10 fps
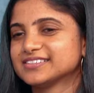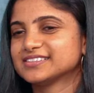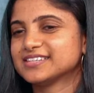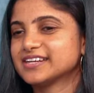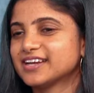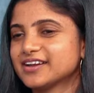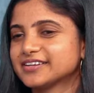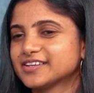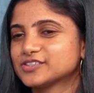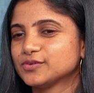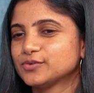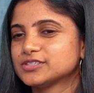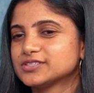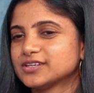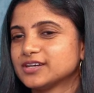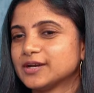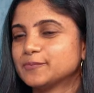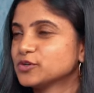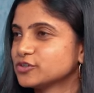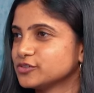Studying architecture was
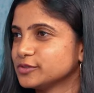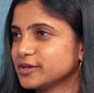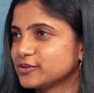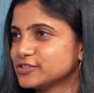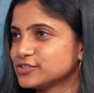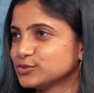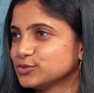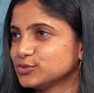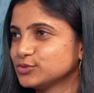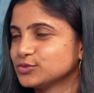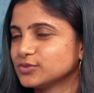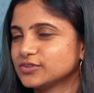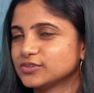uh, beautiful because you